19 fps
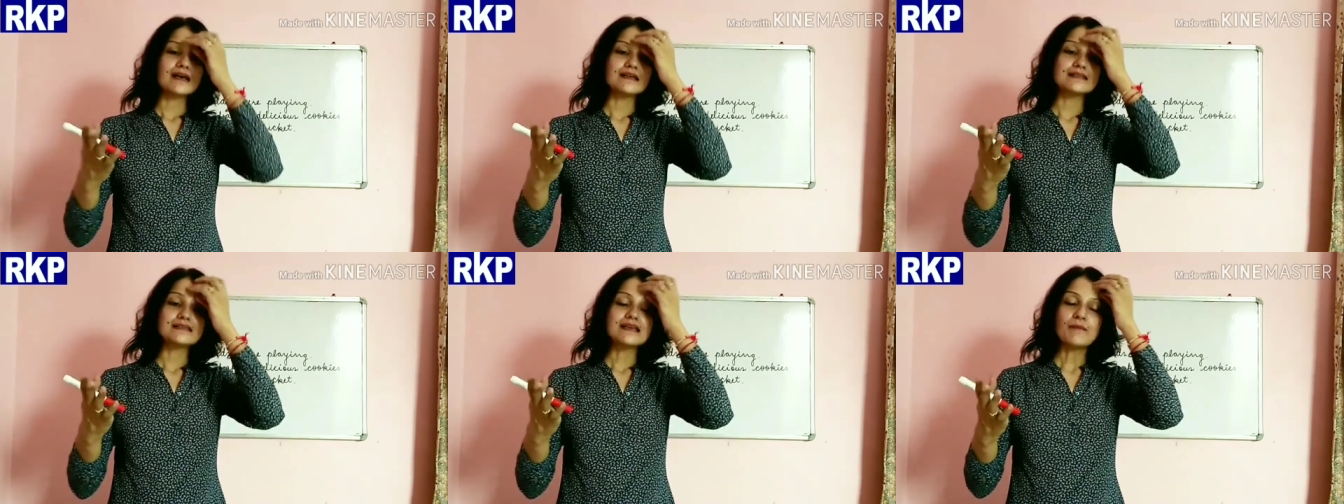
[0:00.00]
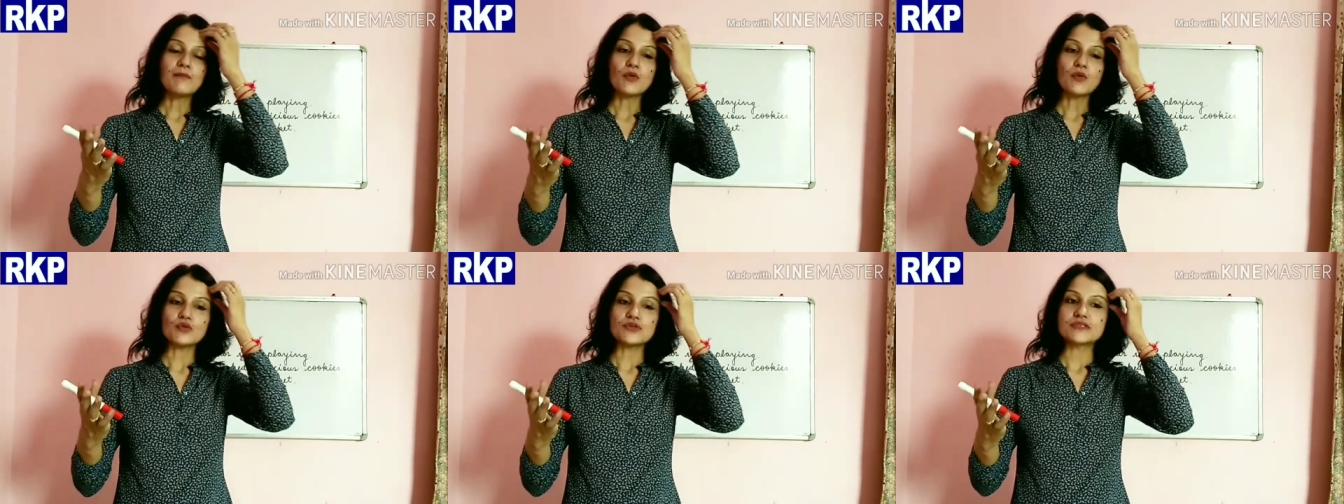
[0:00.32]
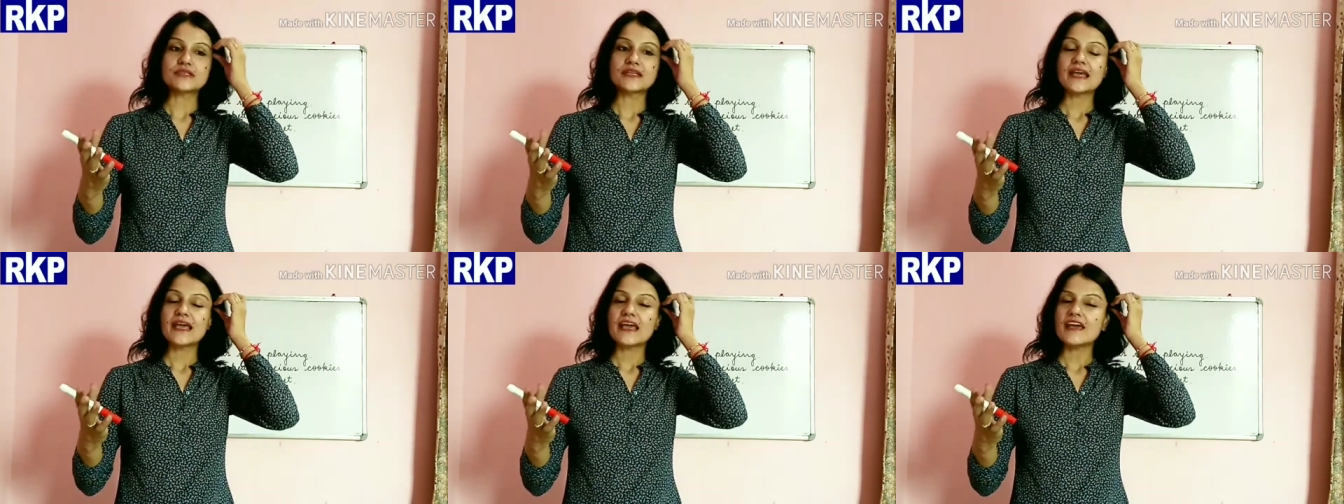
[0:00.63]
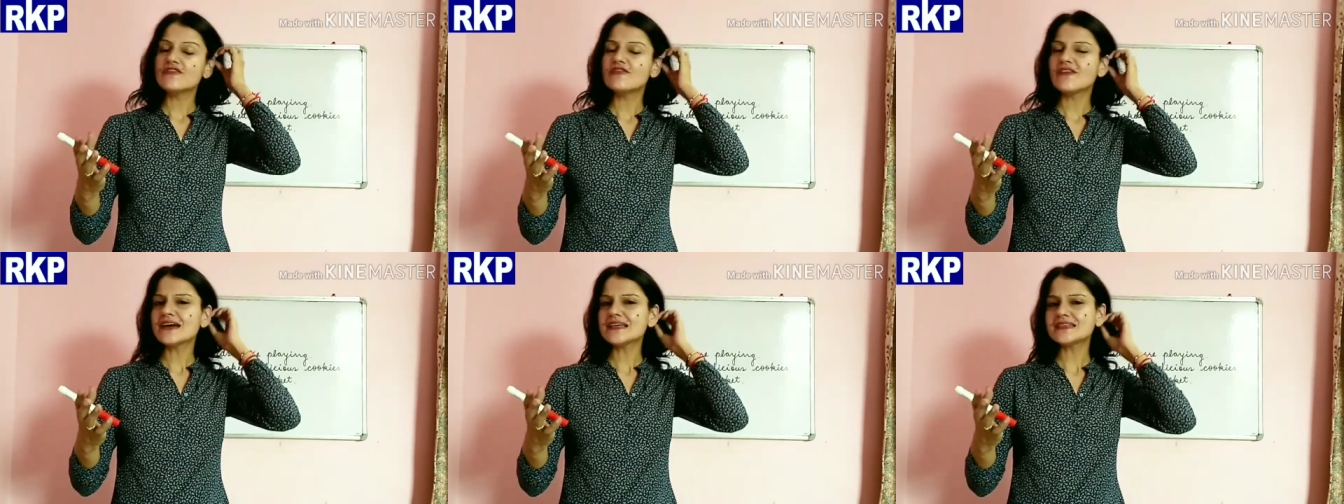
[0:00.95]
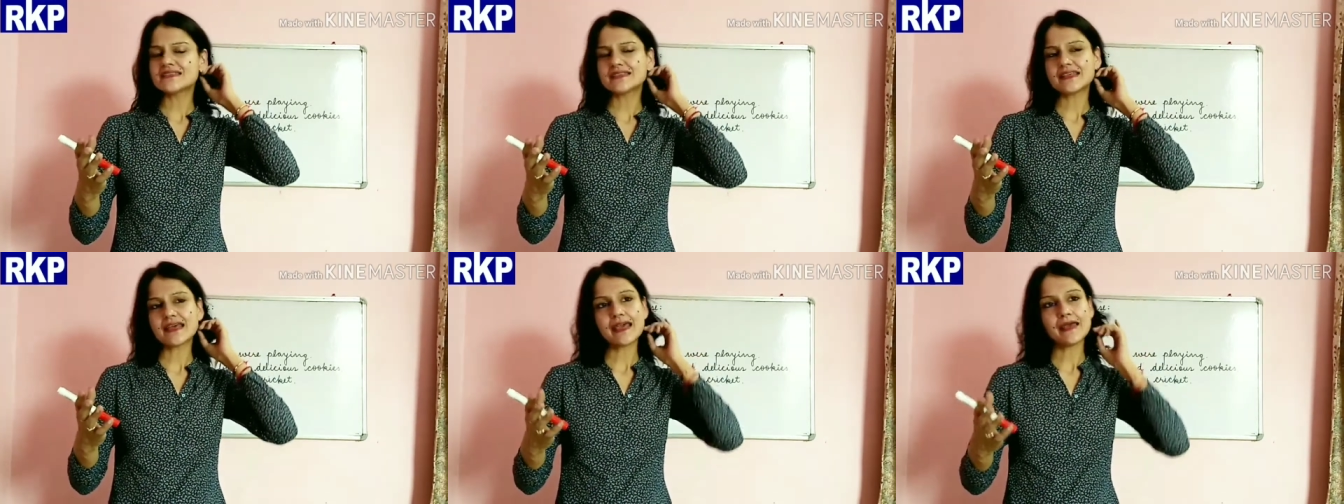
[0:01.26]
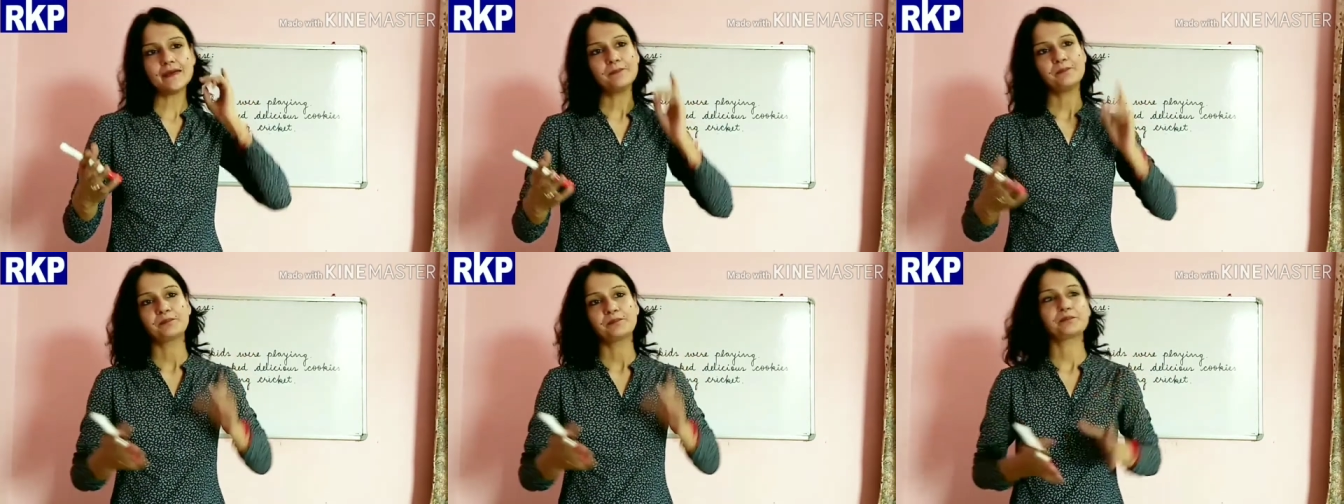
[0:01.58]
Suppose if I
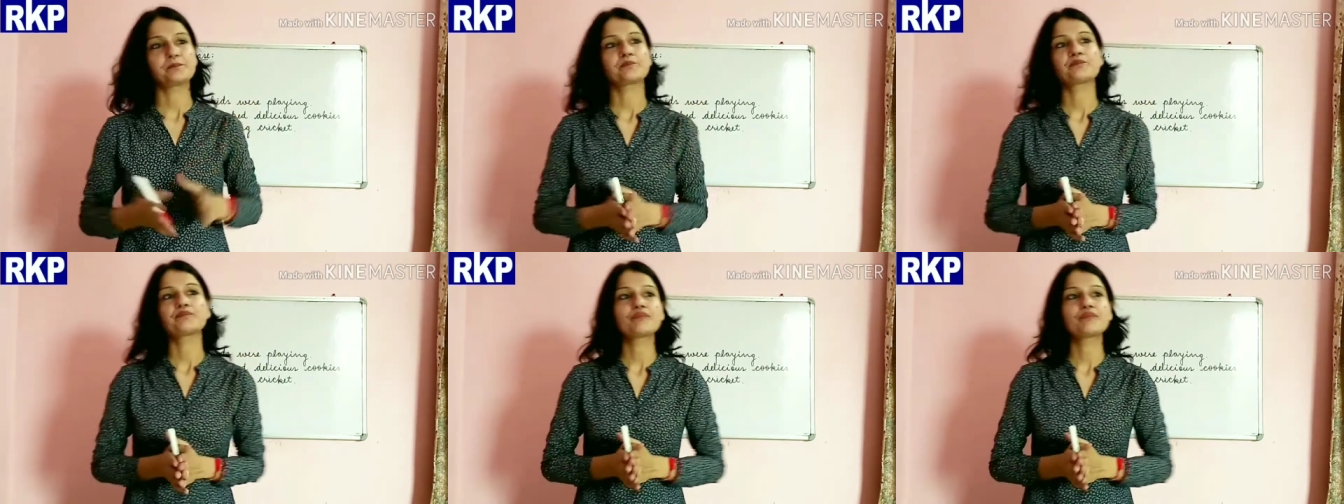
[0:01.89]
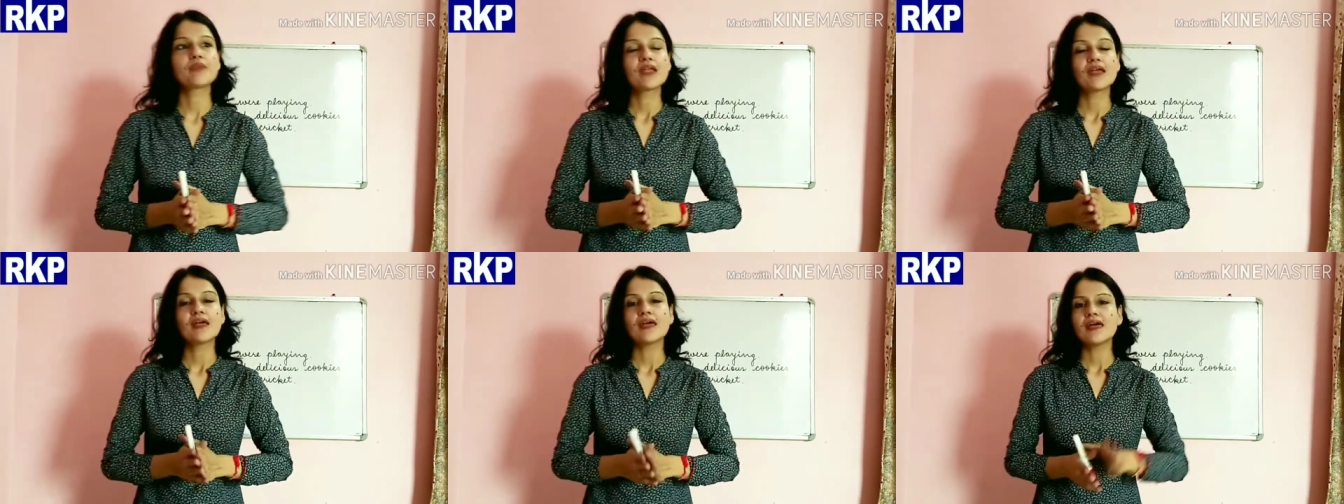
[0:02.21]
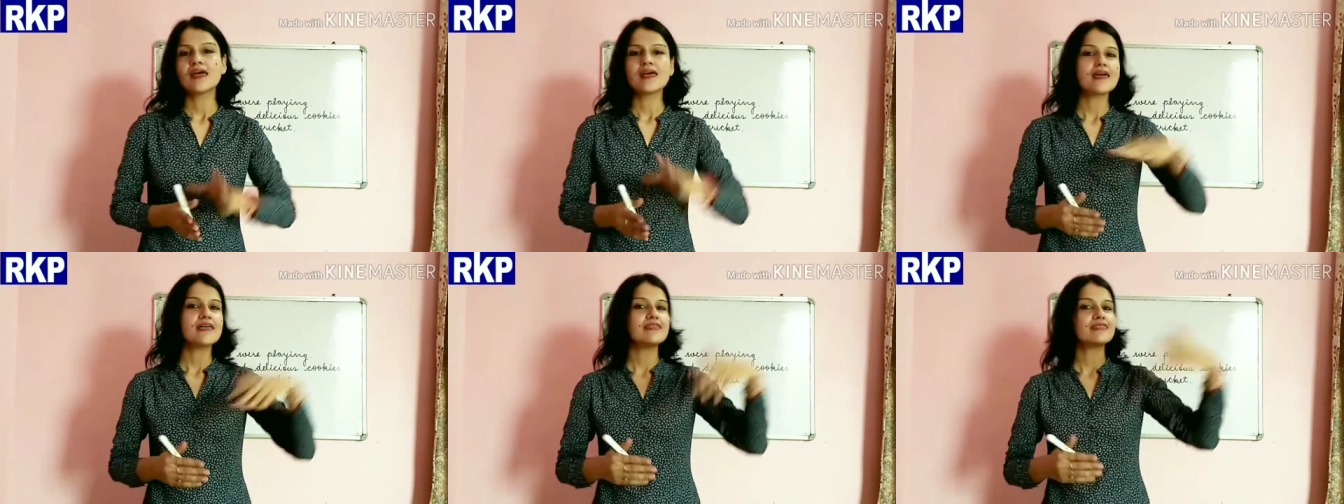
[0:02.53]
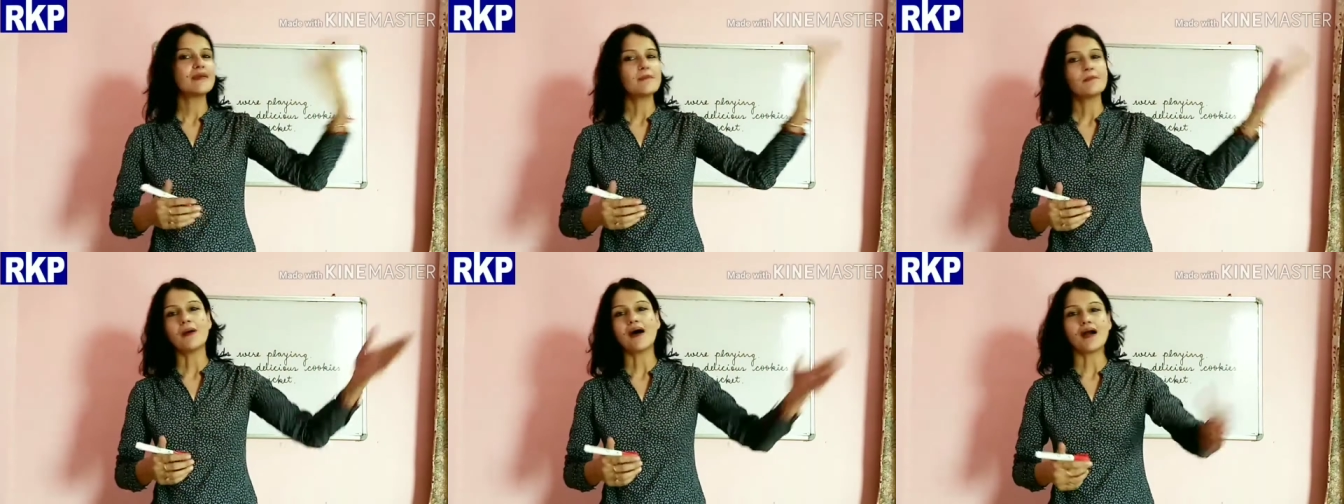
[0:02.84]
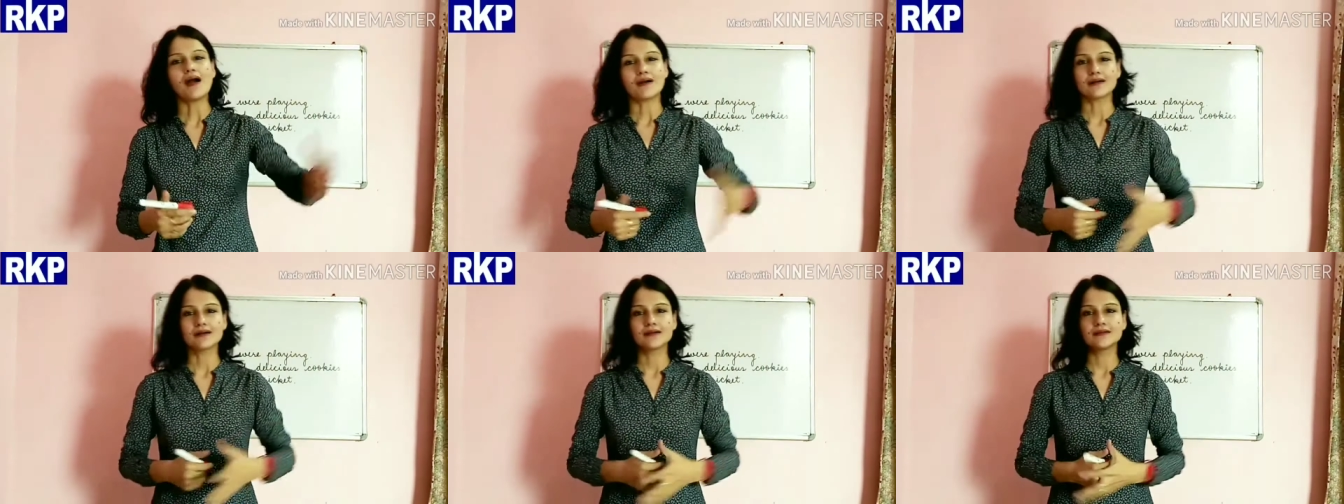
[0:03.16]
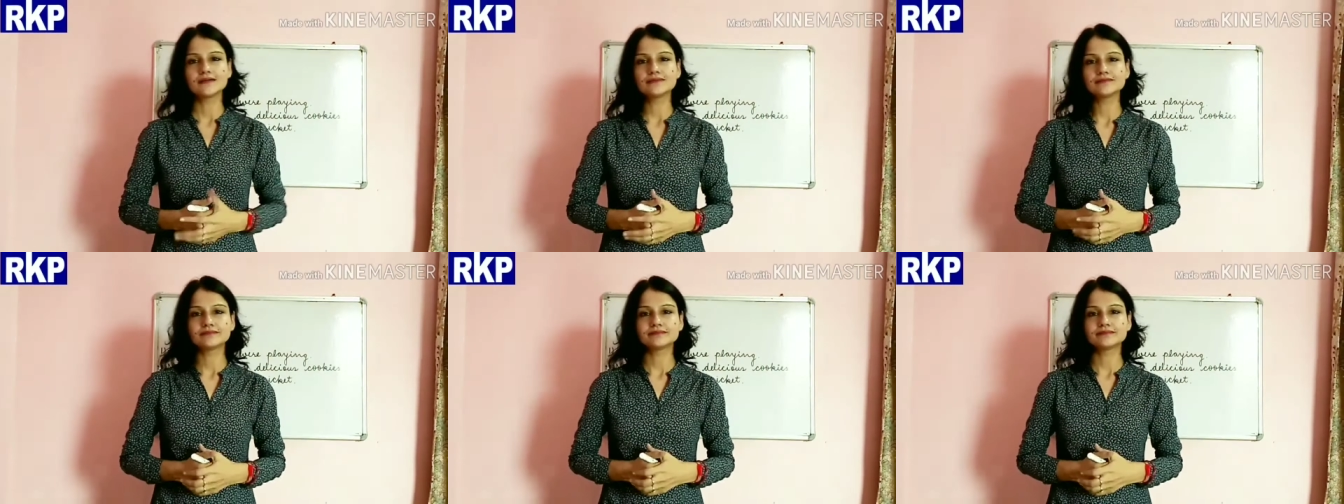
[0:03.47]
say in the park,